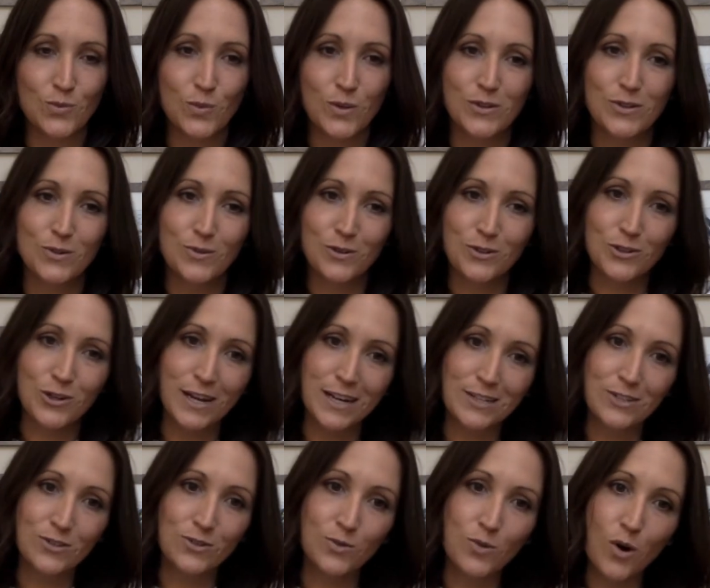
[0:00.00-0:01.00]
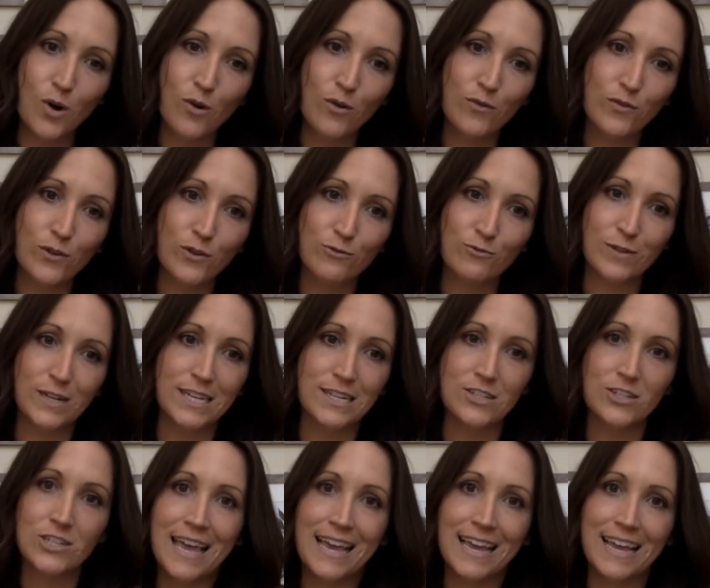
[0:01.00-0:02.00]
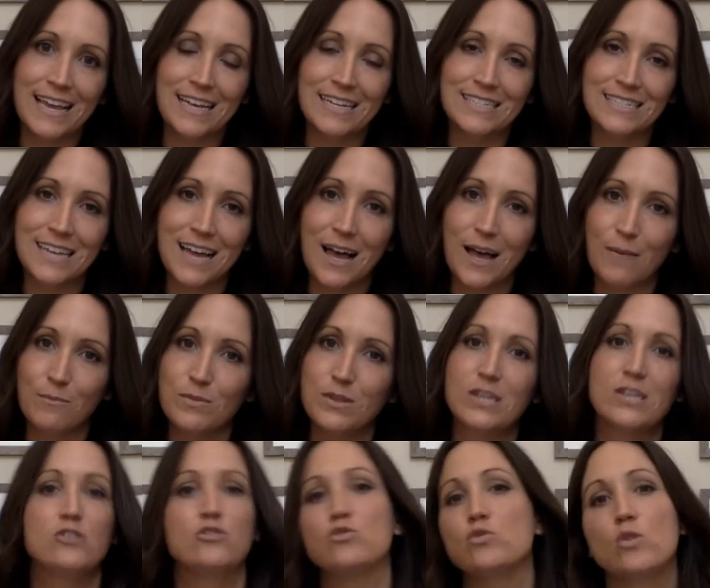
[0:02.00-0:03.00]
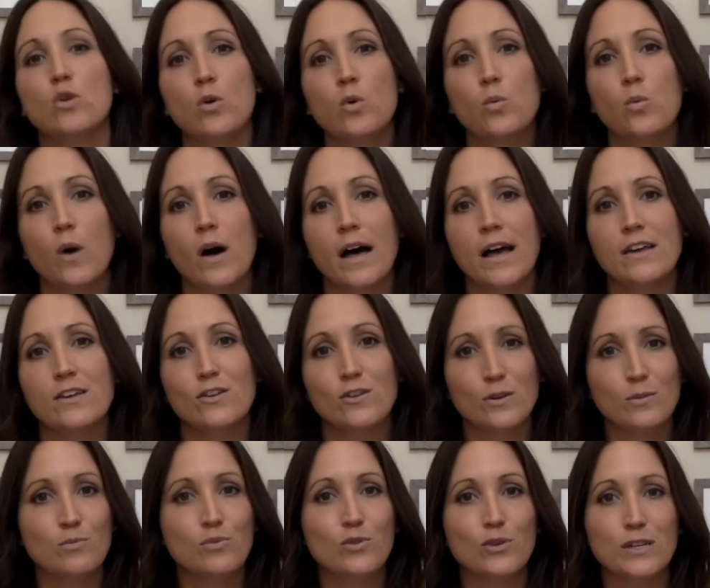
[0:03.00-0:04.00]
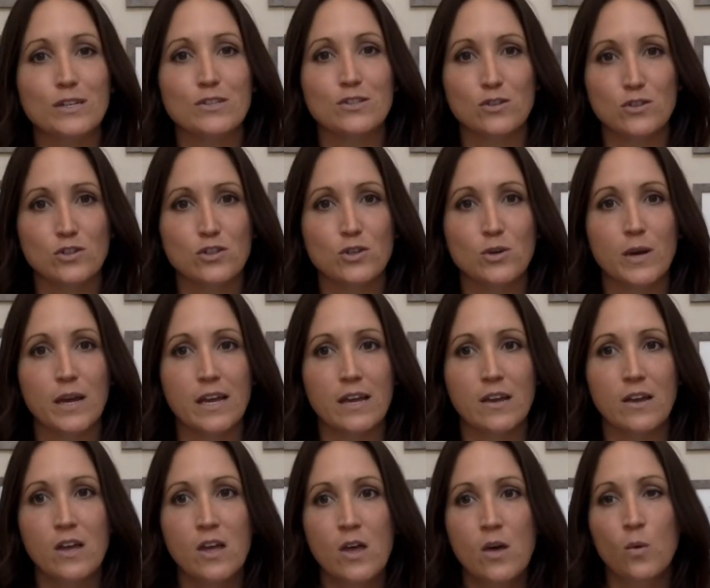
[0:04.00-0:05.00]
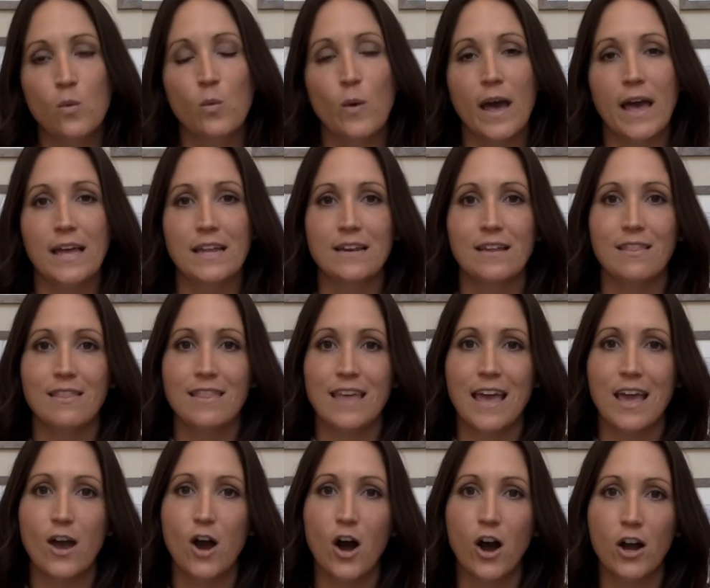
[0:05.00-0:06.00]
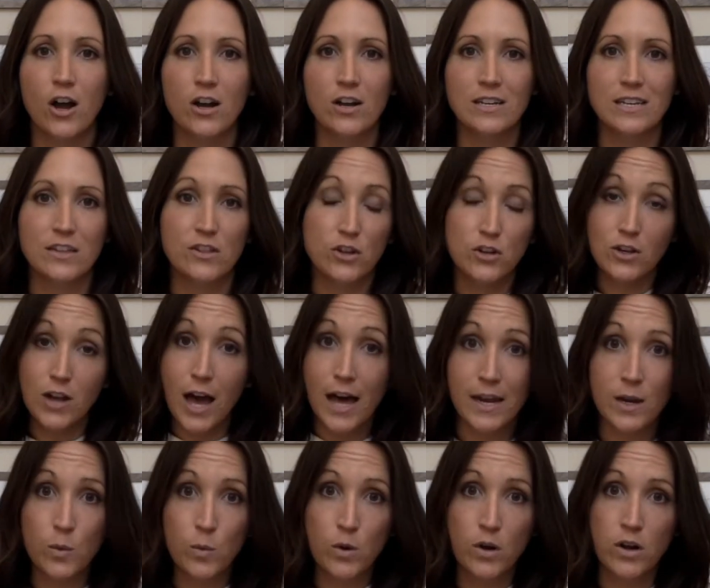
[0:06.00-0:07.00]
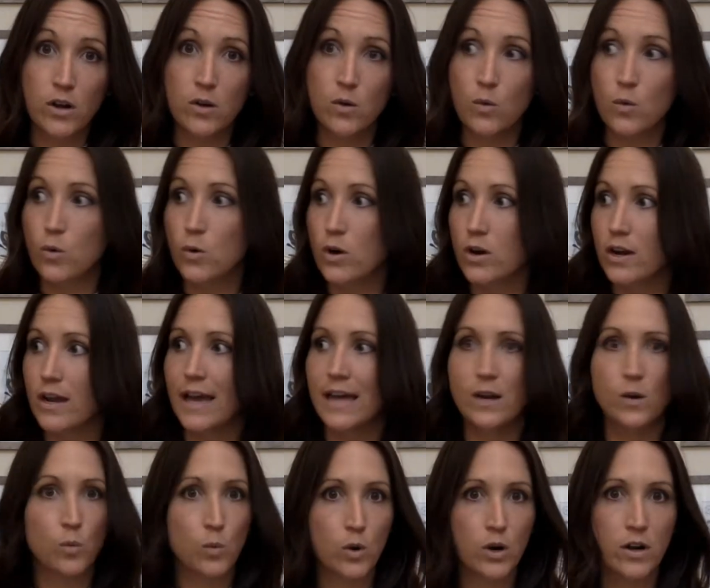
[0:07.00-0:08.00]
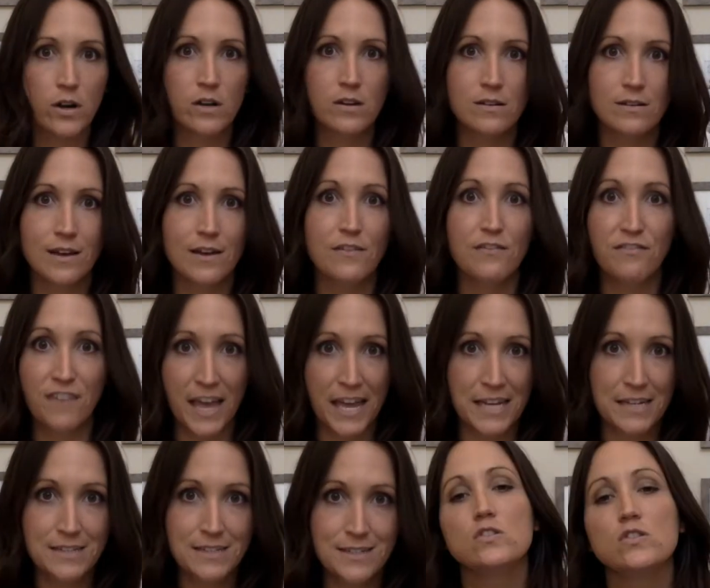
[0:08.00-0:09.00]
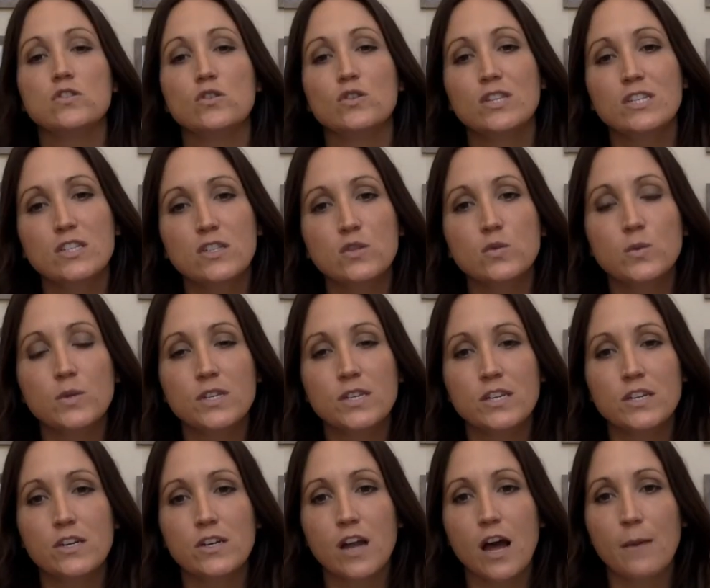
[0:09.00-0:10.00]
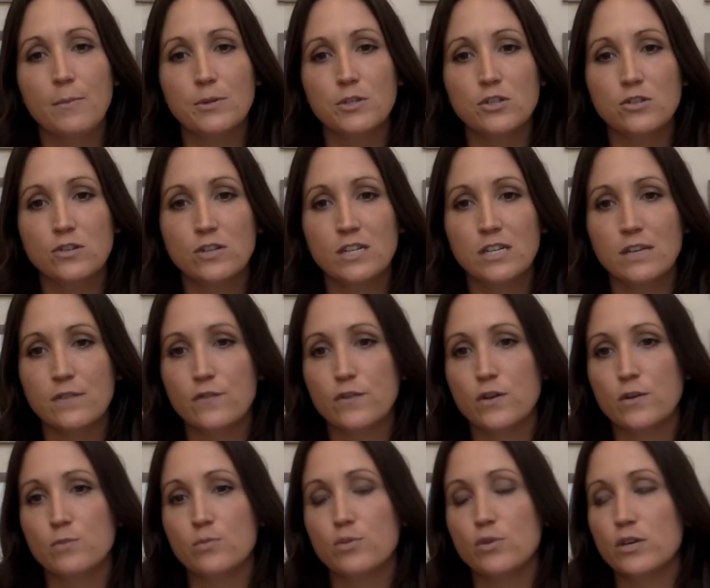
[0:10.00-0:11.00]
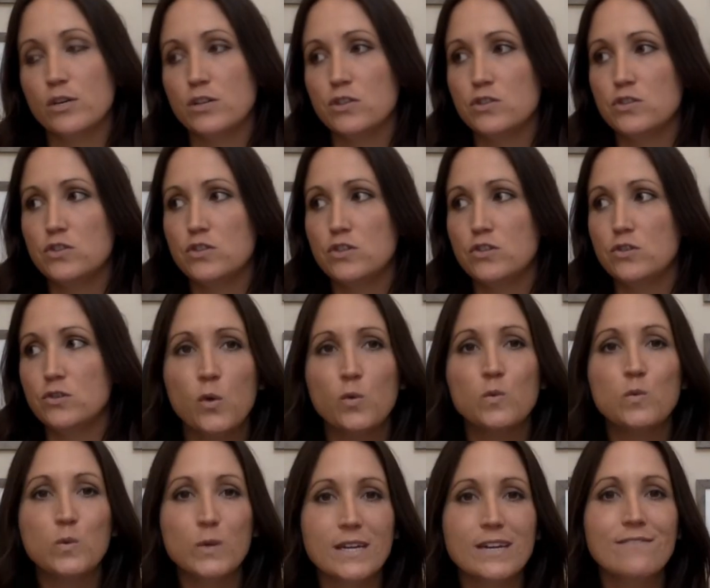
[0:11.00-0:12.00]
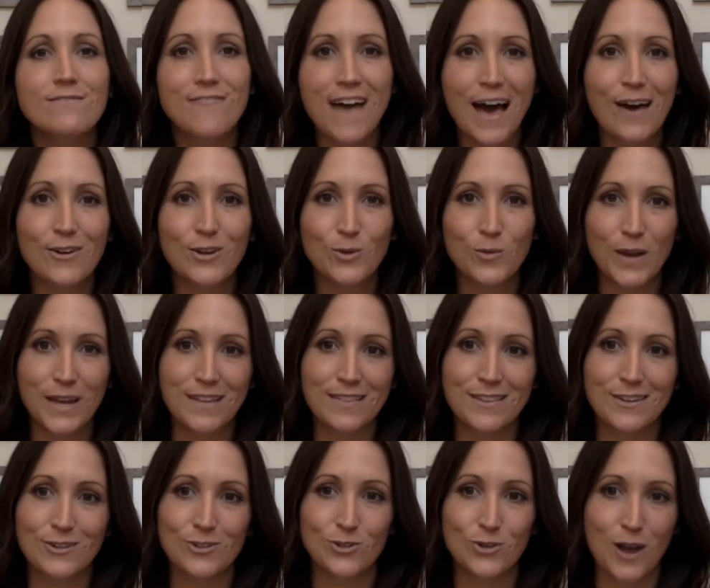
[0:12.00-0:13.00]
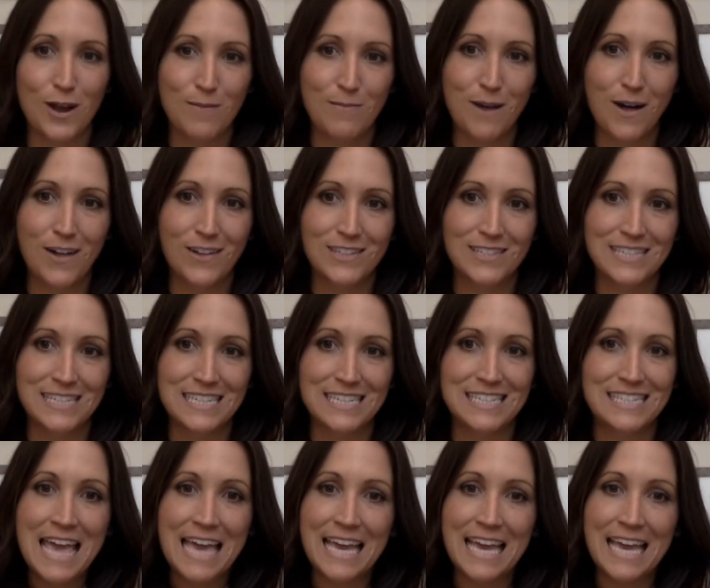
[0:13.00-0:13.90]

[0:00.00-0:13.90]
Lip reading: when you are trying to overreach and control what your employees are doing when they are either not at work or at a work event. So this is really a good opportunity for employers to reevaluate their drug policies.